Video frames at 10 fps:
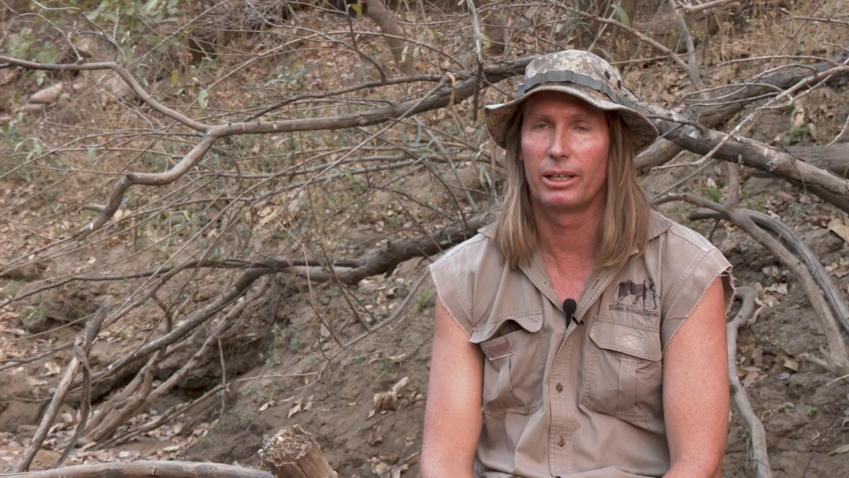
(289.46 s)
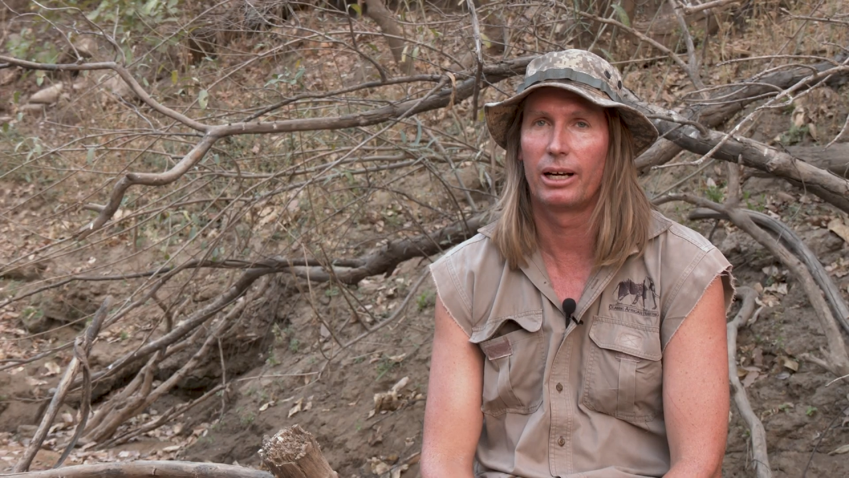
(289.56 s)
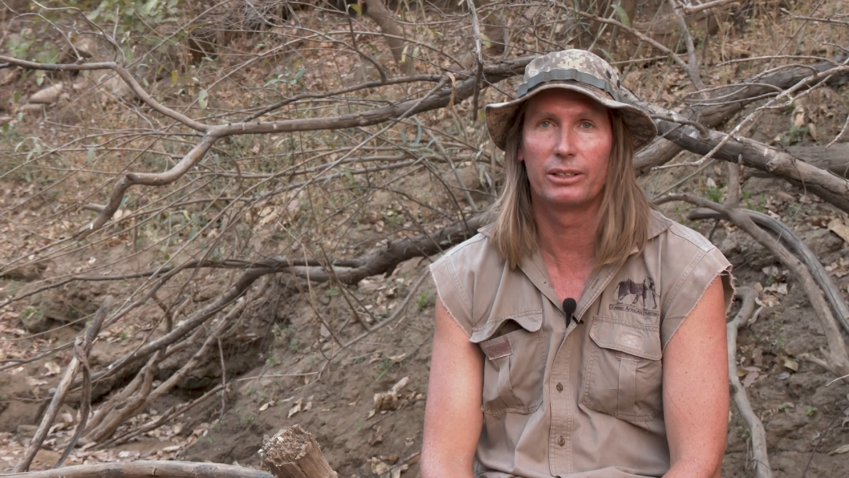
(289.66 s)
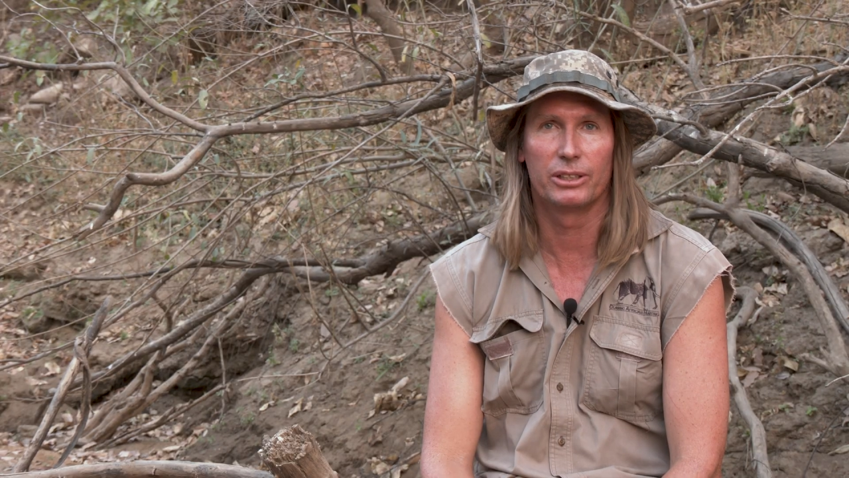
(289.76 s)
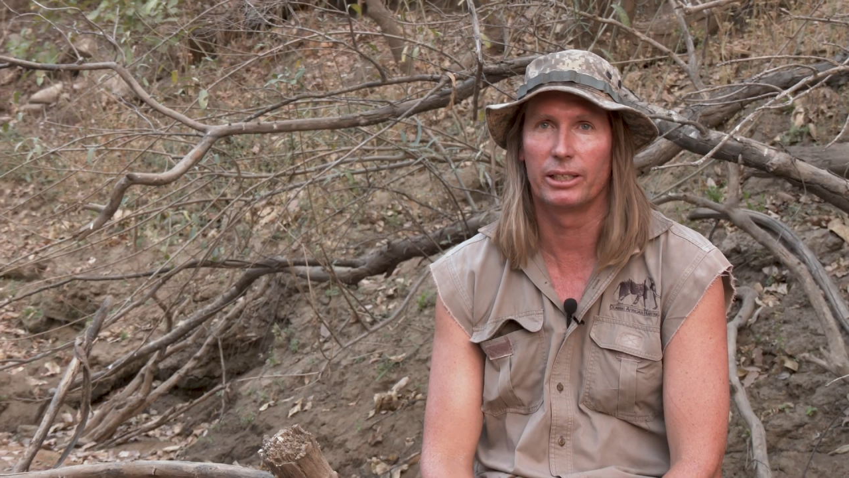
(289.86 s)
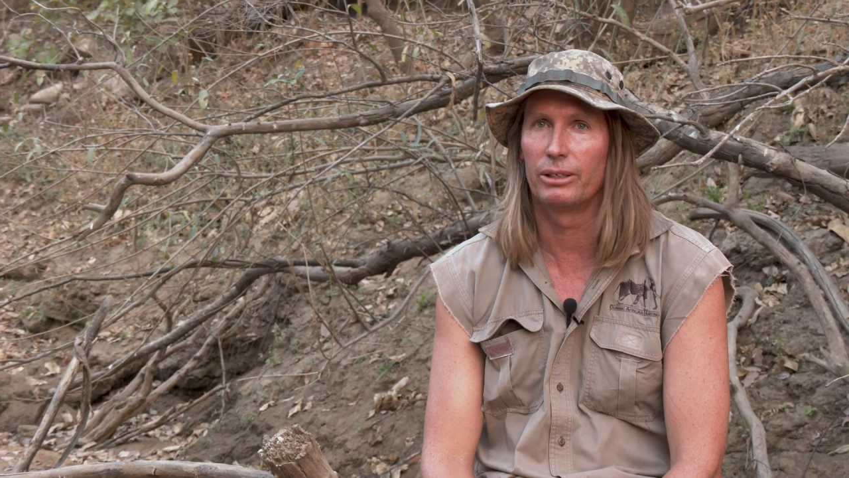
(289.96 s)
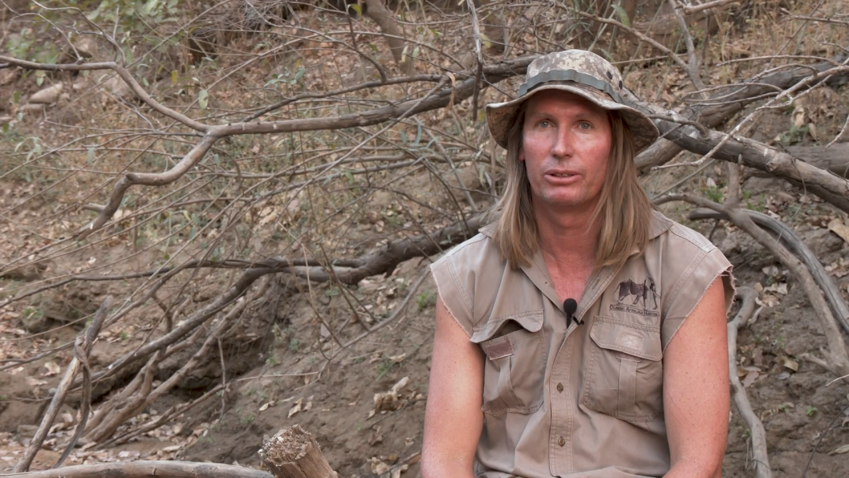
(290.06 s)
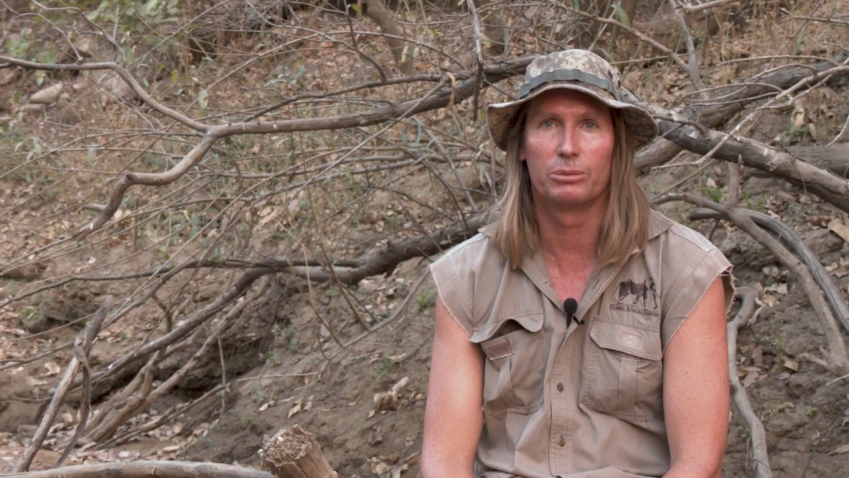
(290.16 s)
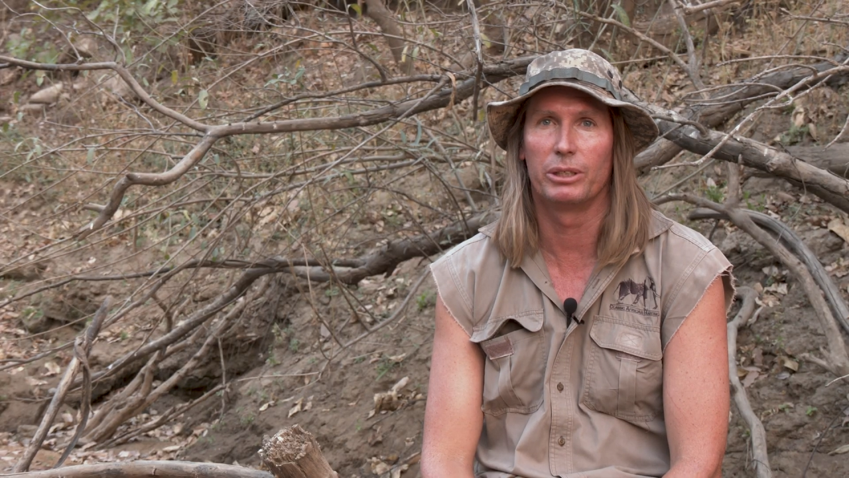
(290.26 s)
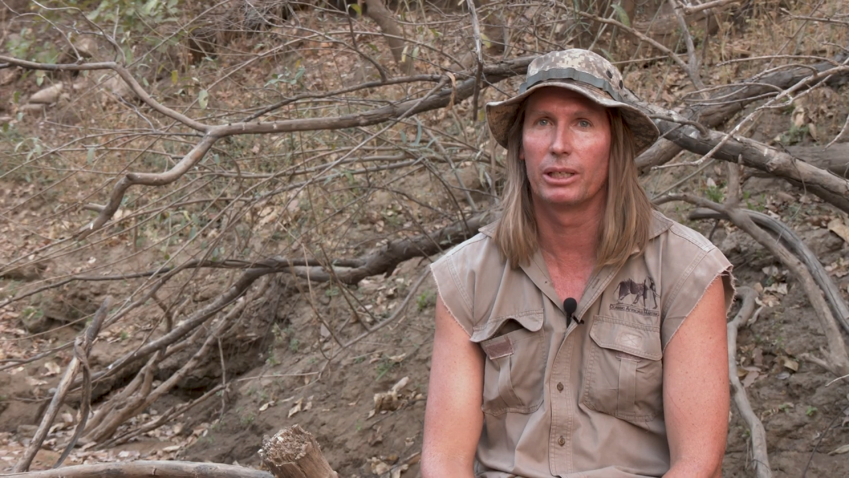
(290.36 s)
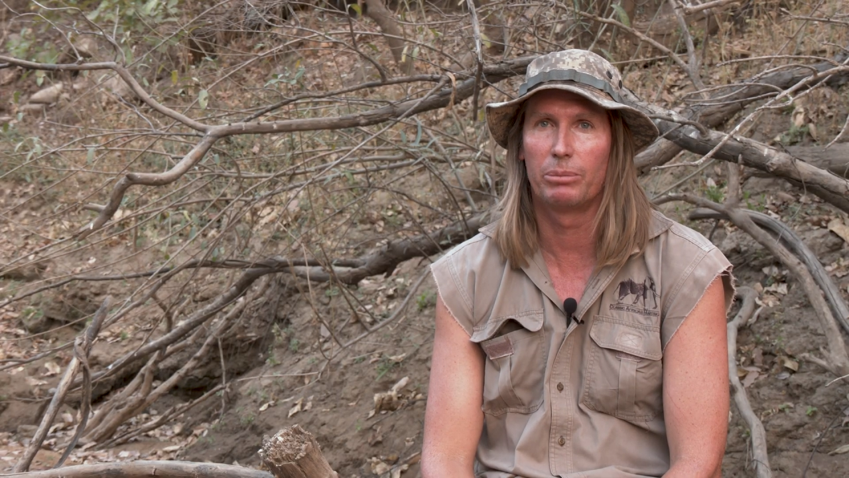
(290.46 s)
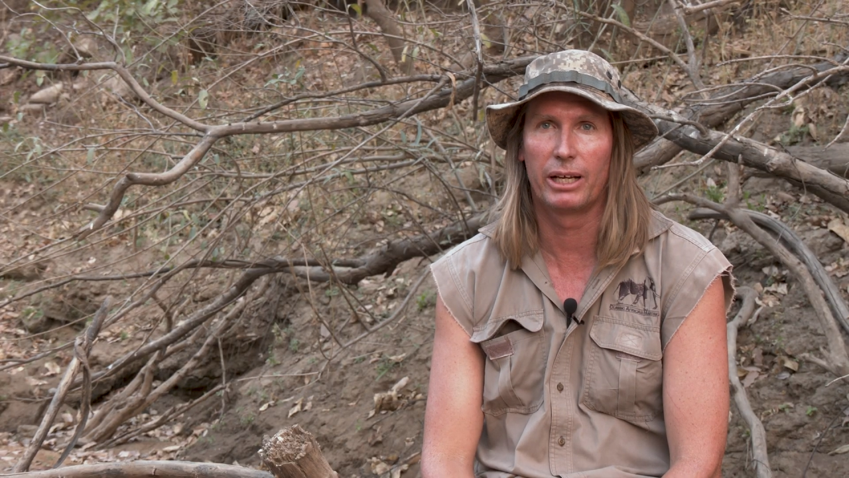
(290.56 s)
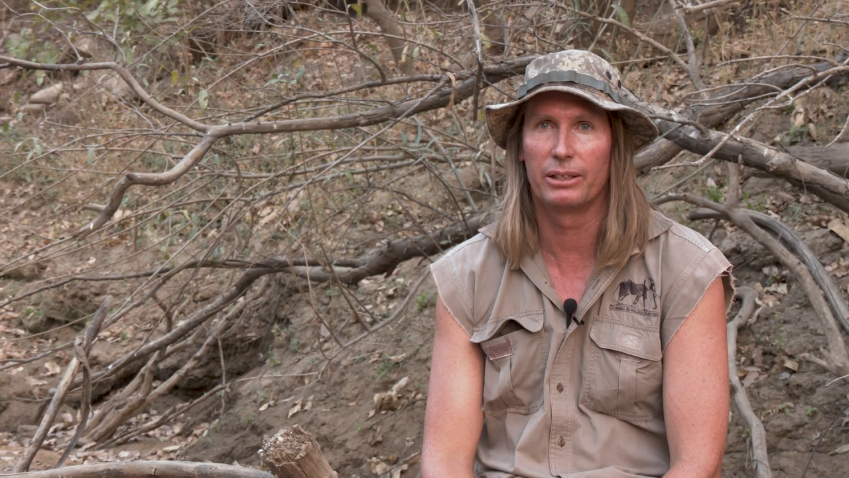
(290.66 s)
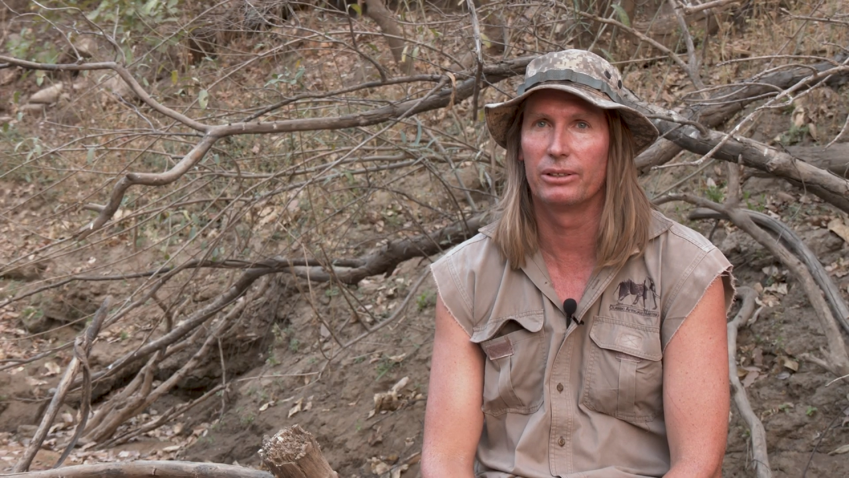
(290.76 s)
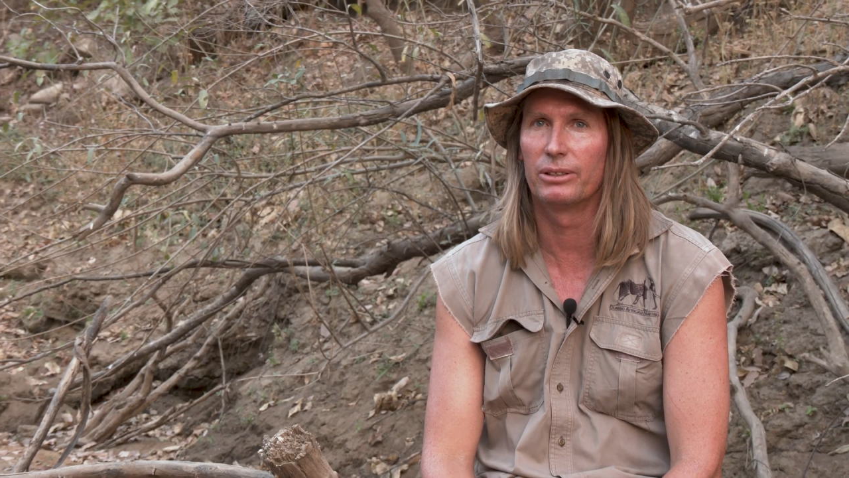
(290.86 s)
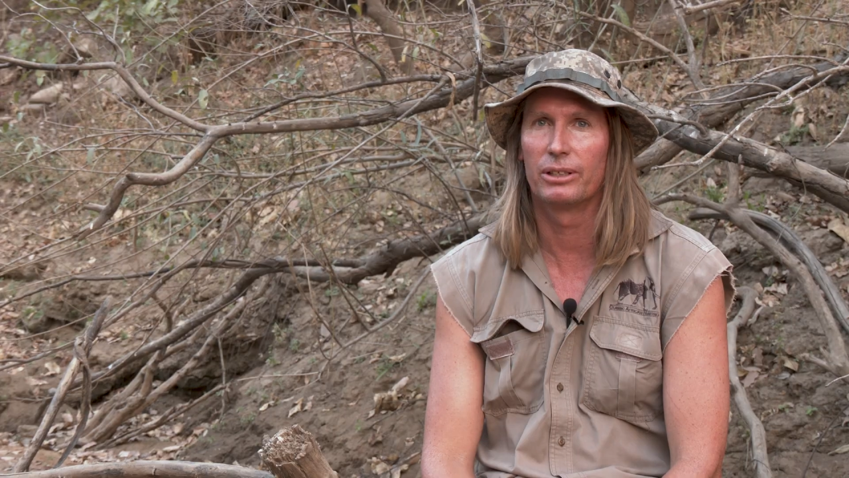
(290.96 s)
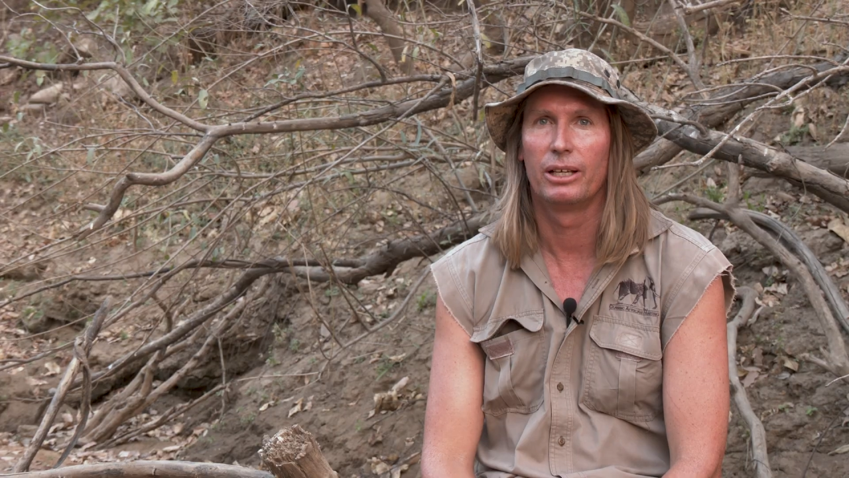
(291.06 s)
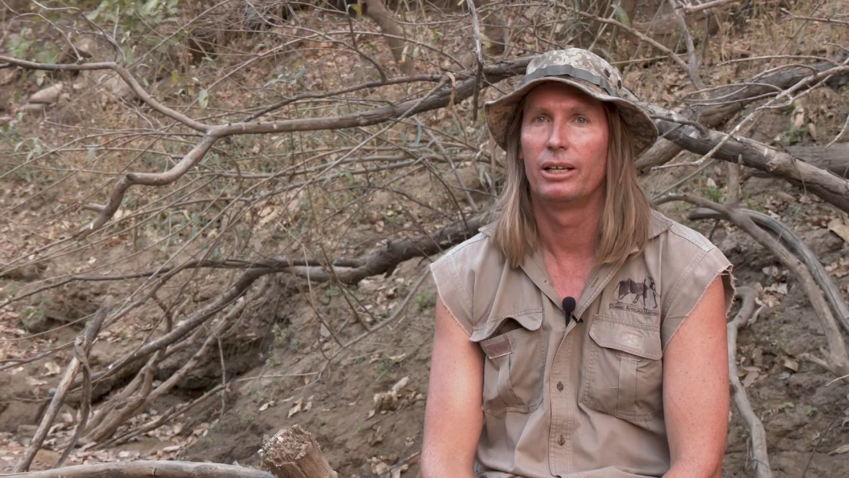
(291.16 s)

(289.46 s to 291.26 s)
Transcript: hunting areas being abandoned,